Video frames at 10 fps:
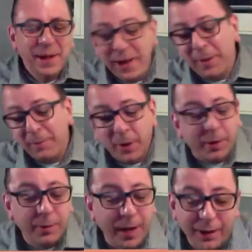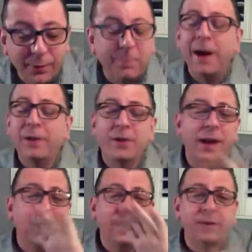Anyway, back to
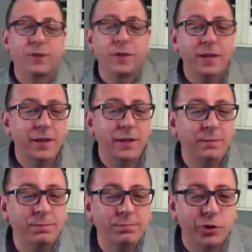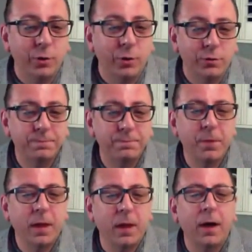Angus T. Jones.
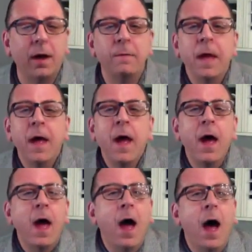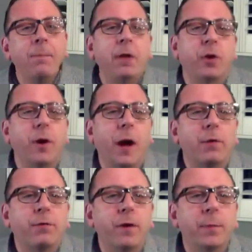I'm not sure
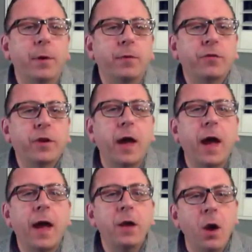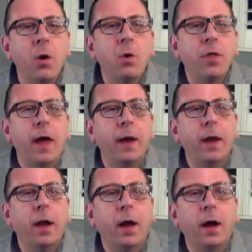how I feel about this guy. I know
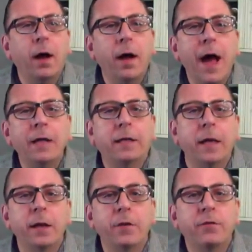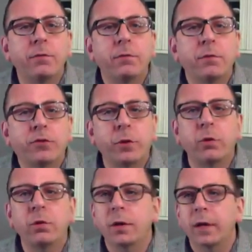that Alec Guinness
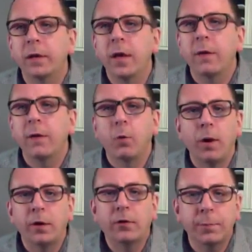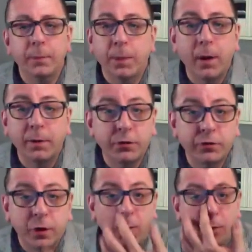certainly never wanted to be a part of the
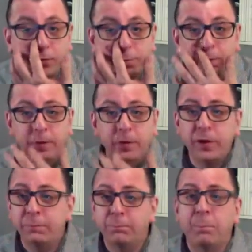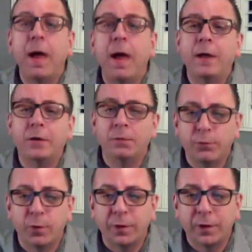Star Wars movies. He begged
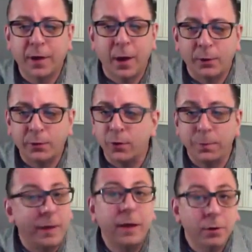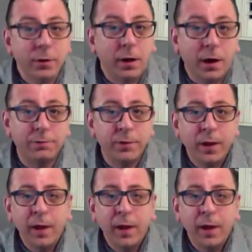for the character to be killed off.